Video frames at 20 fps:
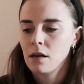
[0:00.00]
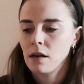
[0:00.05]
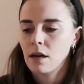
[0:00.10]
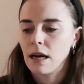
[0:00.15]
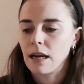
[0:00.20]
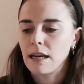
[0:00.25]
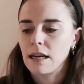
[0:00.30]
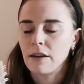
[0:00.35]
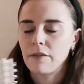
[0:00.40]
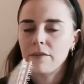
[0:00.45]
I
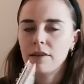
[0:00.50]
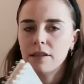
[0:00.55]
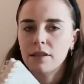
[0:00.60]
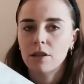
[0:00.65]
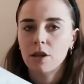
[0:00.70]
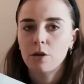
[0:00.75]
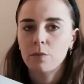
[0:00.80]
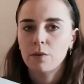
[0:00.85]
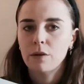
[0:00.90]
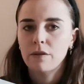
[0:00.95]
love this
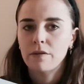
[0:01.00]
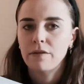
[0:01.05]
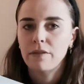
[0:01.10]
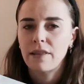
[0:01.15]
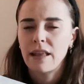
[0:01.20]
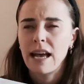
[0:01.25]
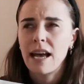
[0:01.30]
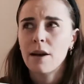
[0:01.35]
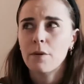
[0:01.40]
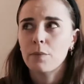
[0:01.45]
notebook for
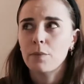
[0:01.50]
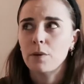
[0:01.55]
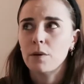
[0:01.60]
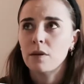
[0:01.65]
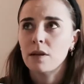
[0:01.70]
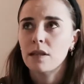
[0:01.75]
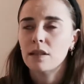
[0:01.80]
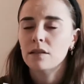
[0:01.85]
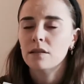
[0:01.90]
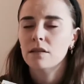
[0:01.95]
that, but
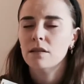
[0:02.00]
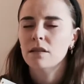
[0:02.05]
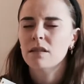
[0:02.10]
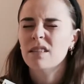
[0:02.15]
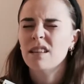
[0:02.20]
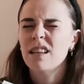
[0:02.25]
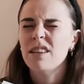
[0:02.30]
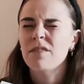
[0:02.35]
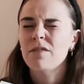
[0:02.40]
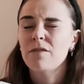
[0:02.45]

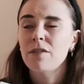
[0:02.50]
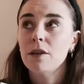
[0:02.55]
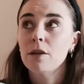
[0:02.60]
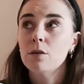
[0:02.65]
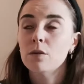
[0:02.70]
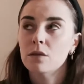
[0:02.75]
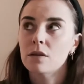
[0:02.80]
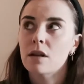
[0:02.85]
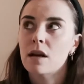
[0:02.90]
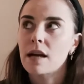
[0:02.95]
it
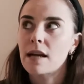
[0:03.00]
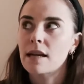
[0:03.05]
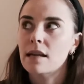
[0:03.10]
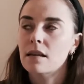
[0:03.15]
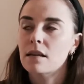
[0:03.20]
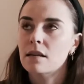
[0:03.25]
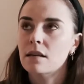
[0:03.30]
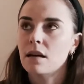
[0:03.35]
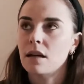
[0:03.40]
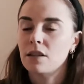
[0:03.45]
feels like
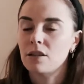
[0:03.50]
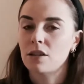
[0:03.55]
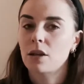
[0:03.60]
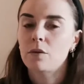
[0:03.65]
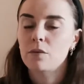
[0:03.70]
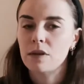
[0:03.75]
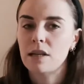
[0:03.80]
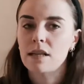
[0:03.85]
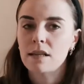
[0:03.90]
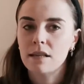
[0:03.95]
I don't
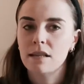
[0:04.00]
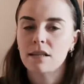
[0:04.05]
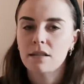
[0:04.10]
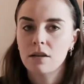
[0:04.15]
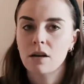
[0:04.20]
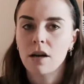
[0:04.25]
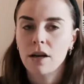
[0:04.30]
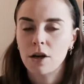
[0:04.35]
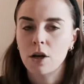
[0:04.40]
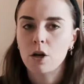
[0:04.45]
need an
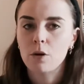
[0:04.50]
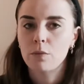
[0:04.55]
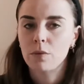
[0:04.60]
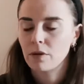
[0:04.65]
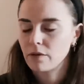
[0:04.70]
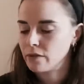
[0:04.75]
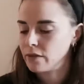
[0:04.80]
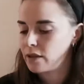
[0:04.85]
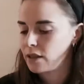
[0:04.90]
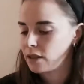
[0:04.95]
entire notebook
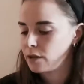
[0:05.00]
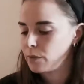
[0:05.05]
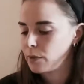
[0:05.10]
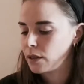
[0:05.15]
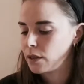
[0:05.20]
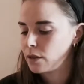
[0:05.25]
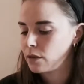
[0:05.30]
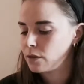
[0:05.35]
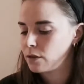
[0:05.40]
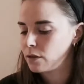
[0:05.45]
for this,
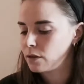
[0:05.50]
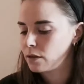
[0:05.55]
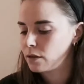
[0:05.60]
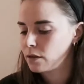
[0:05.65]
because